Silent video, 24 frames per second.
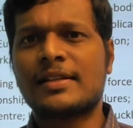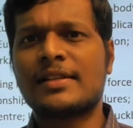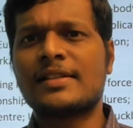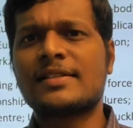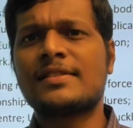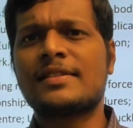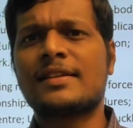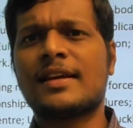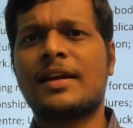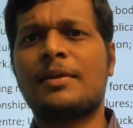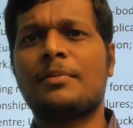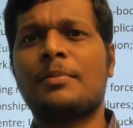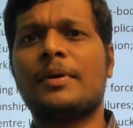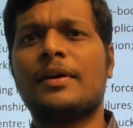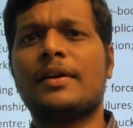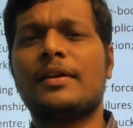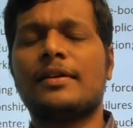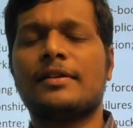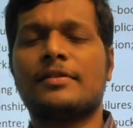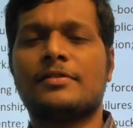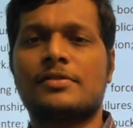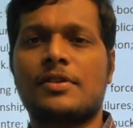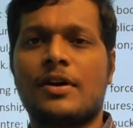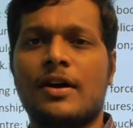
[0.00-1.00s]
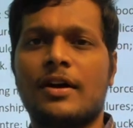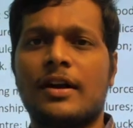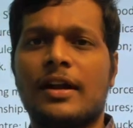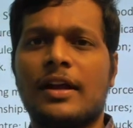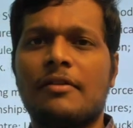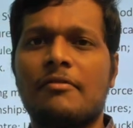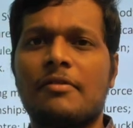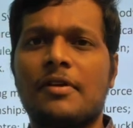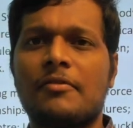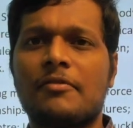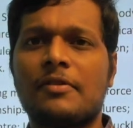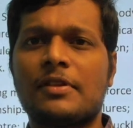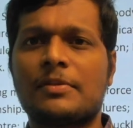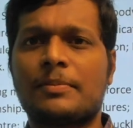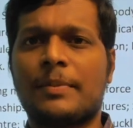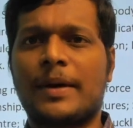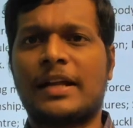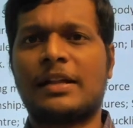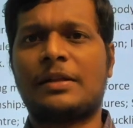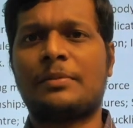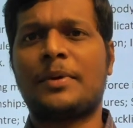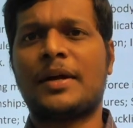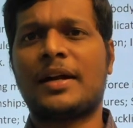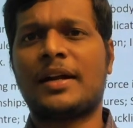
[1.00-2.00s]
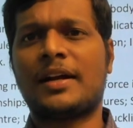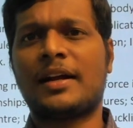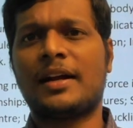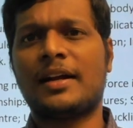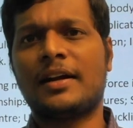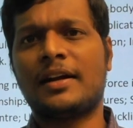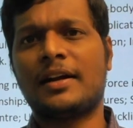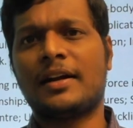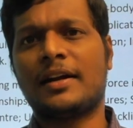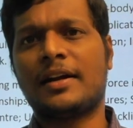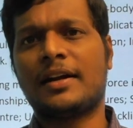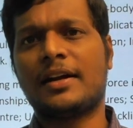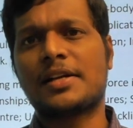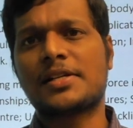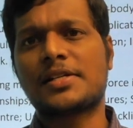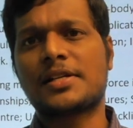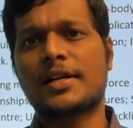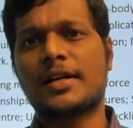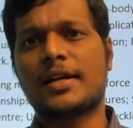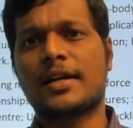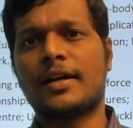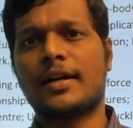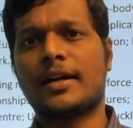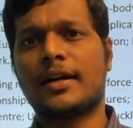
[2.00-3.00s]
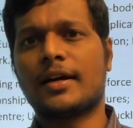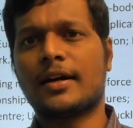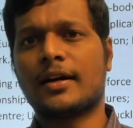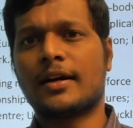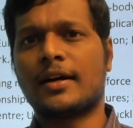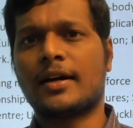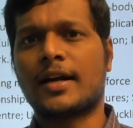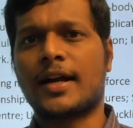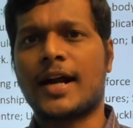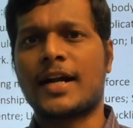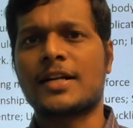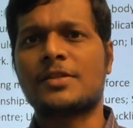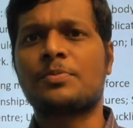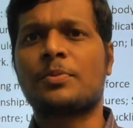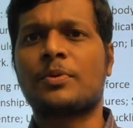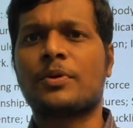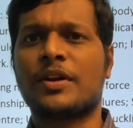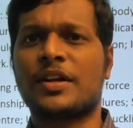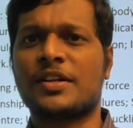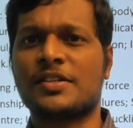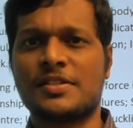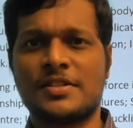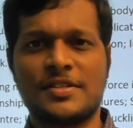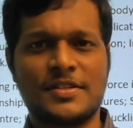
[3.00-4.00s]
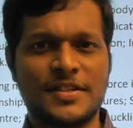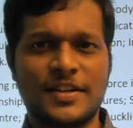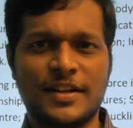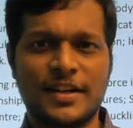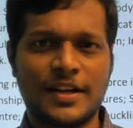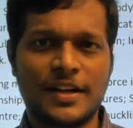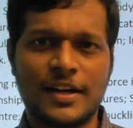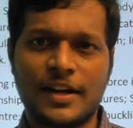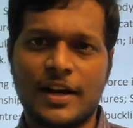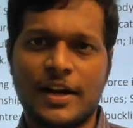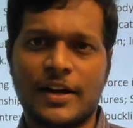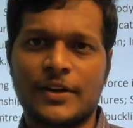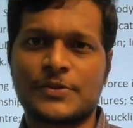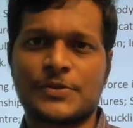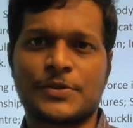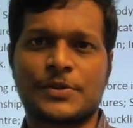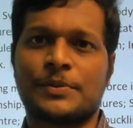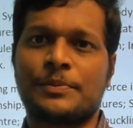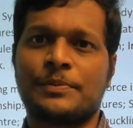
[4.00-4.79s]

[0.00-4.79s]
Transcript: This can be solved even with mathematical integration and uh, transportation engineering also.